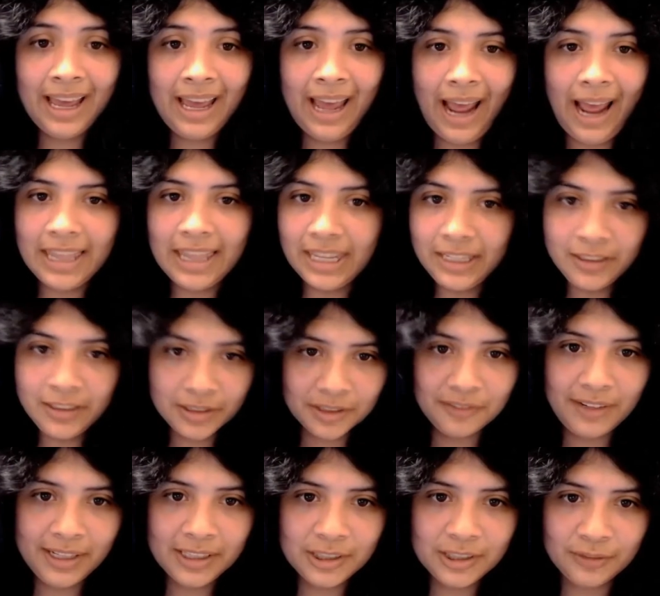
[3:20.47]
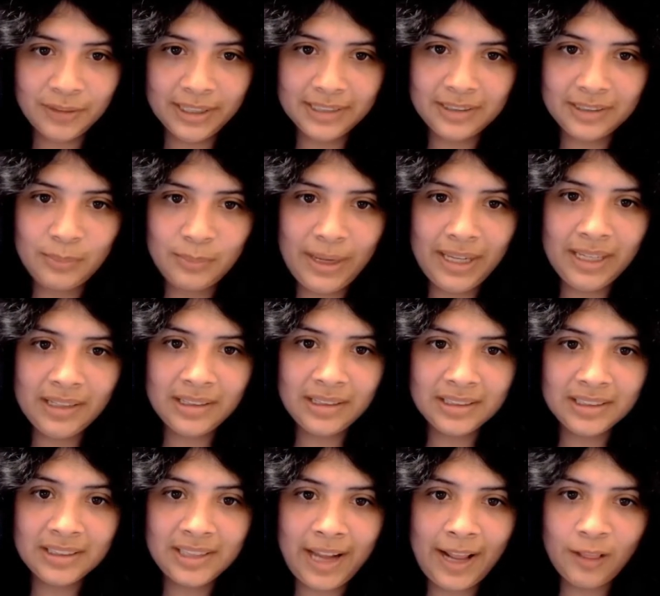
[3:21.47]
And they took advantage of us, making us
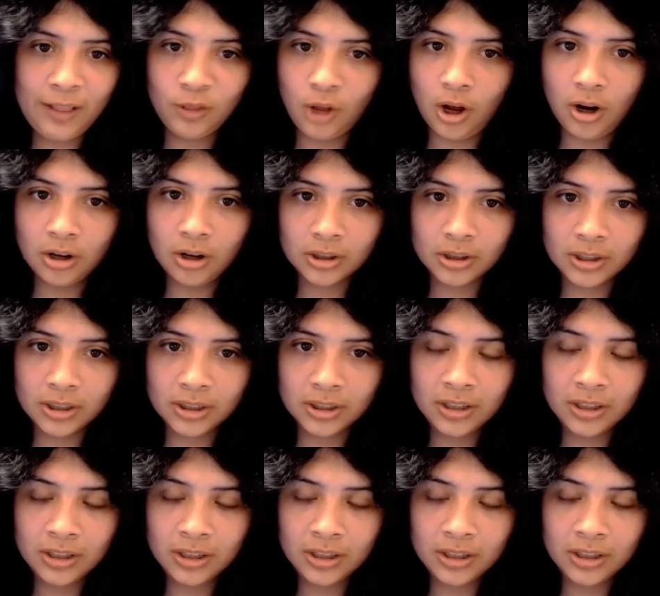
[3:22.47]
stay longer